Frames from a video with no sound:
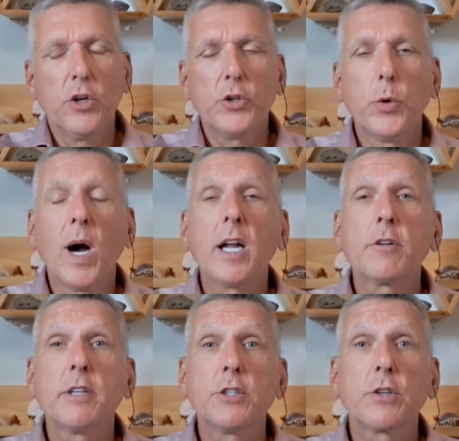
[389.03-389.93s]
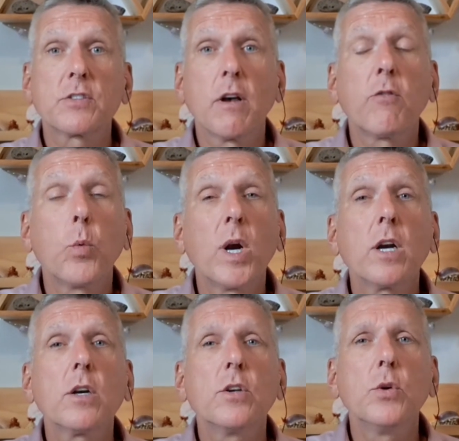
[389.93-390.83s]
you honoring yourself
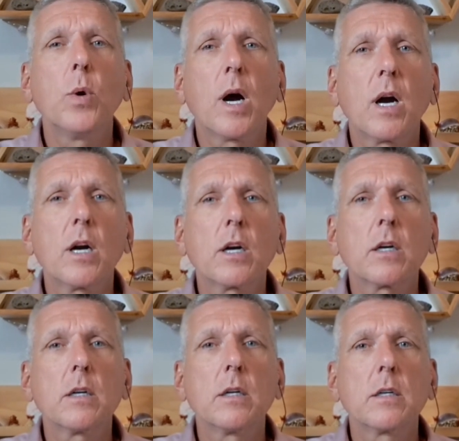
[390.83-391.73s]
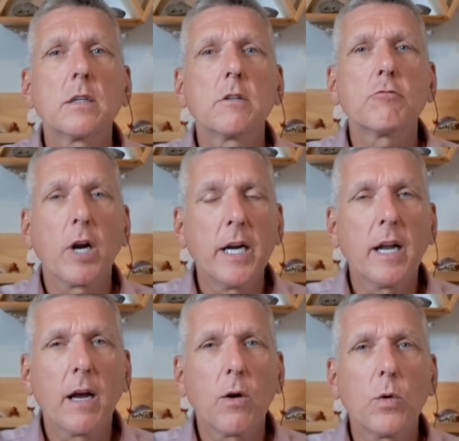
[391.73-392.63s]
where you are right
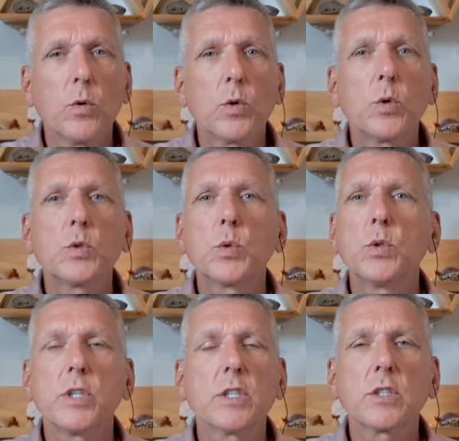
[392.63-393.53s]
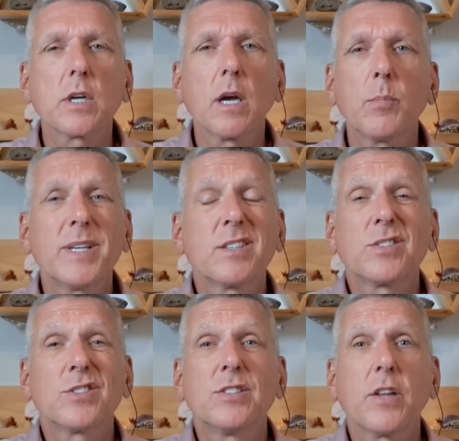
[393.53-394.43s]
now, because
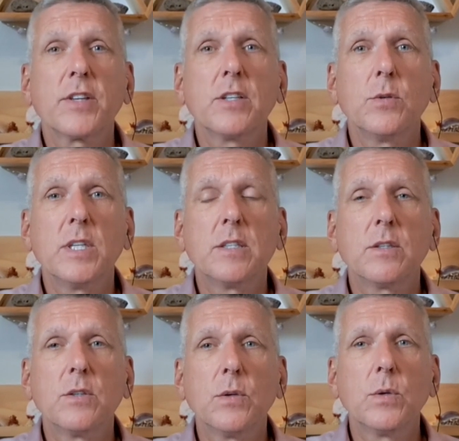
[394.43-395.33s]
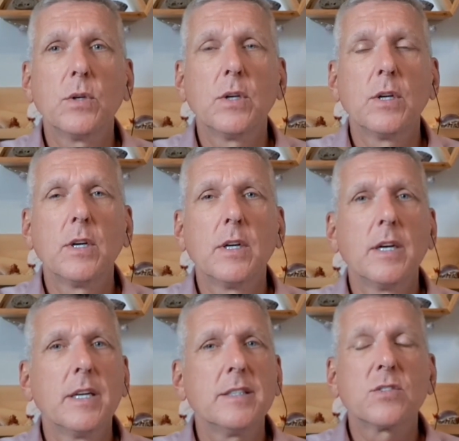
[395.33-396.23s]
there's nothing you need to do.
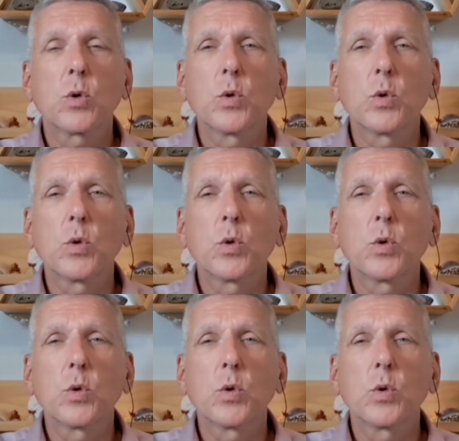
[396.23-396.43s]
And